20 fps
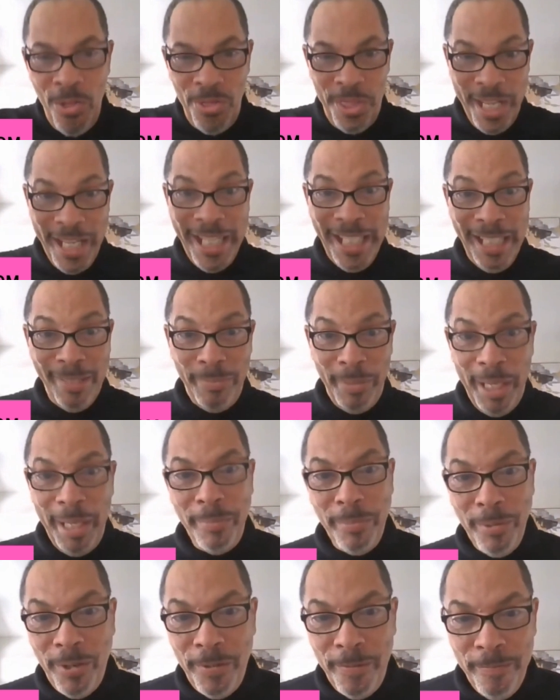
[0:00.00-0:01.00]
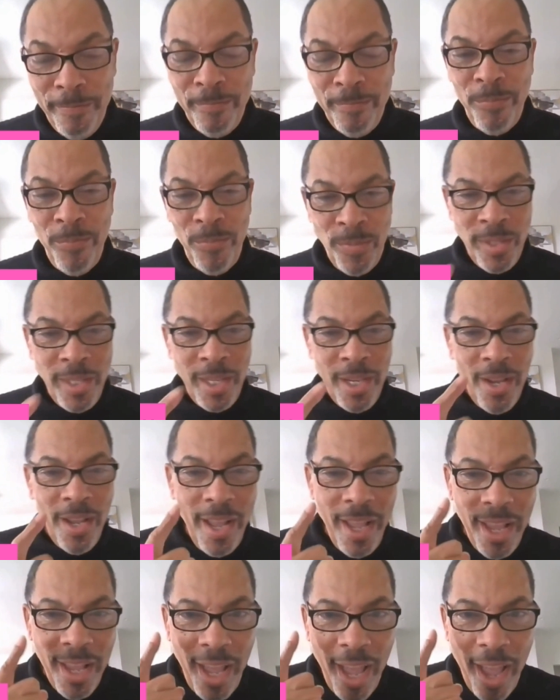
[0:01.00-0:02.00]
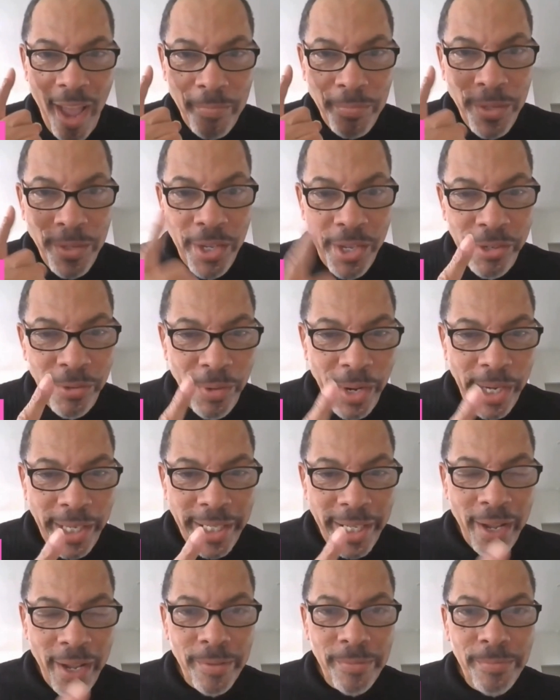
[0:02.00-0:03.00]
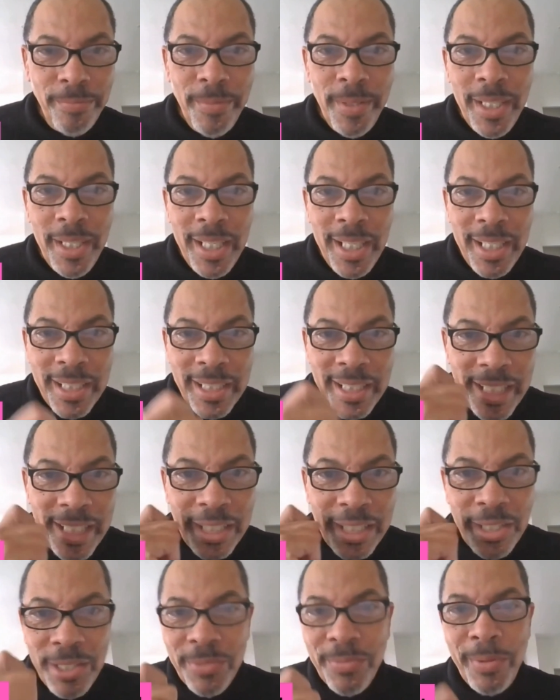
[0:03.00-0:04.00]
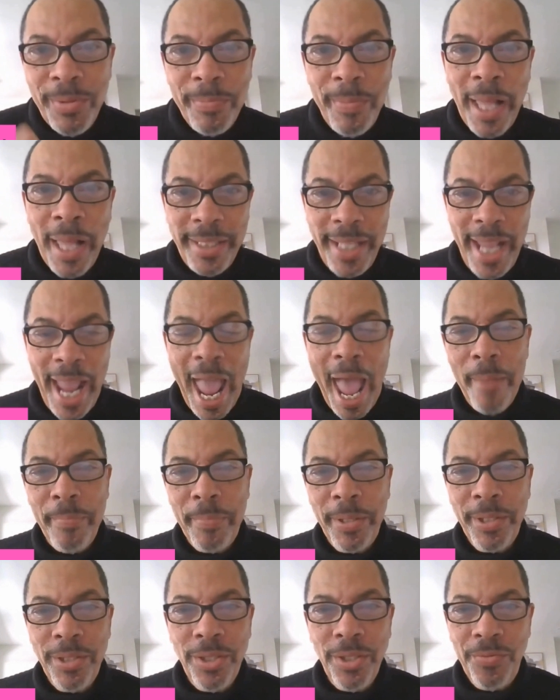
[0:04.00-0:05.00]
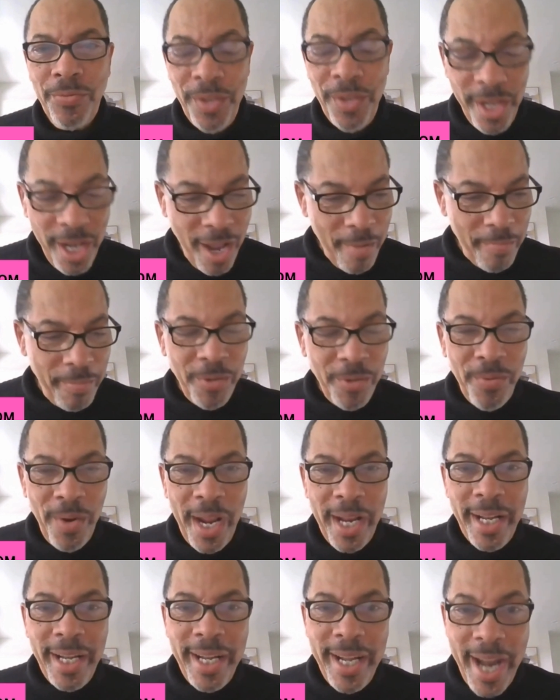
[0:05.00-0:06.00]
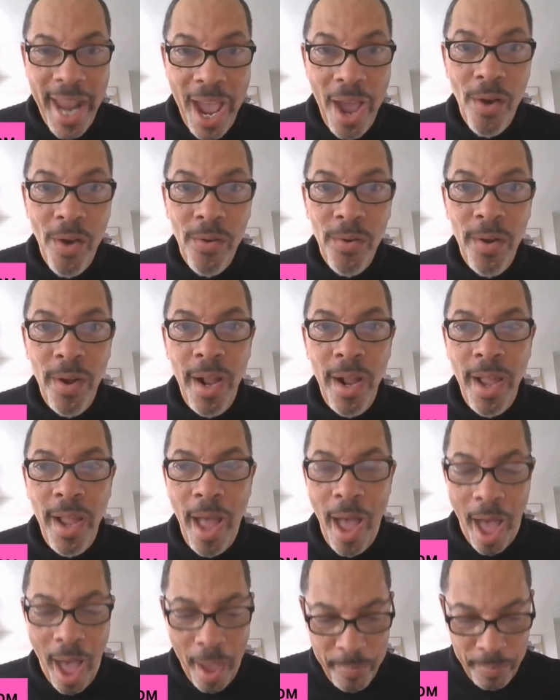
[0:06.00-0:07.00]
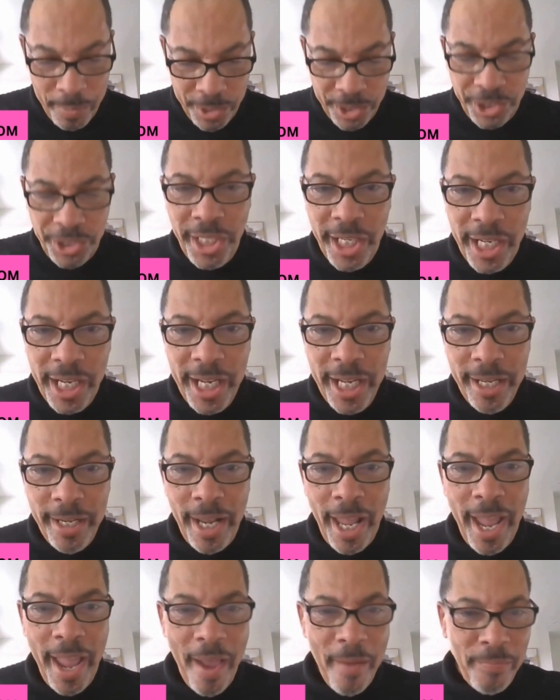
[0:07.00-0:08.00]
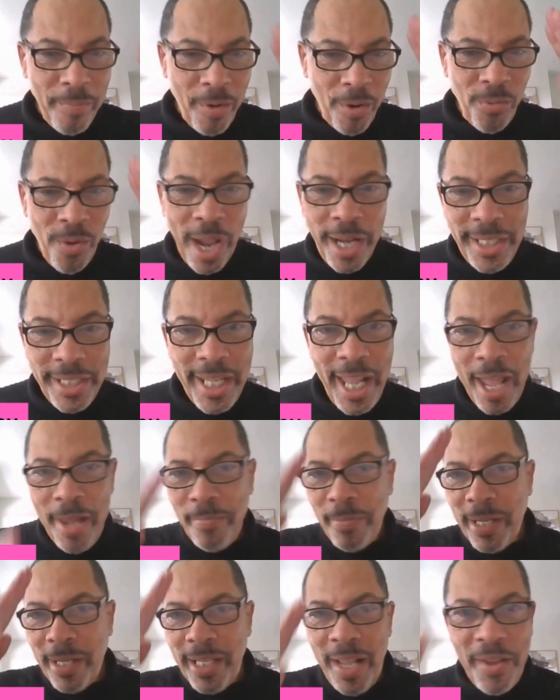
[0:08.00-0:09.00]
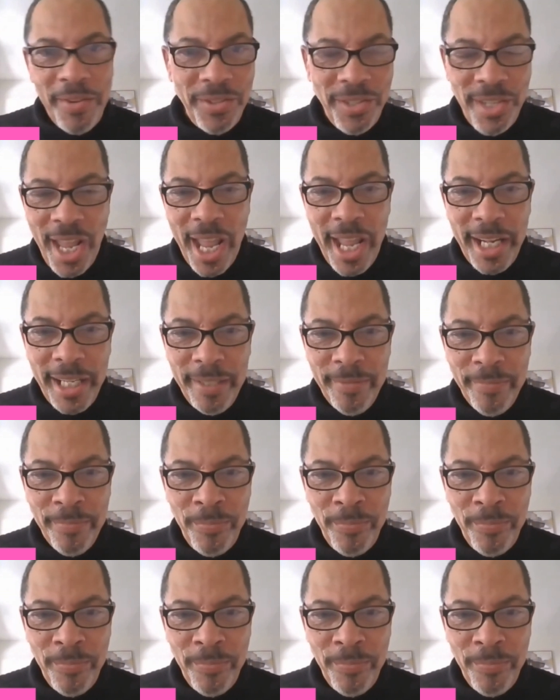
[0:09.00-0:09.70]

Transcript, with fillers: these people. I'm telling you right now, this is about to happen. So if you come in right now, I'll put you in. I have my right side, my left side,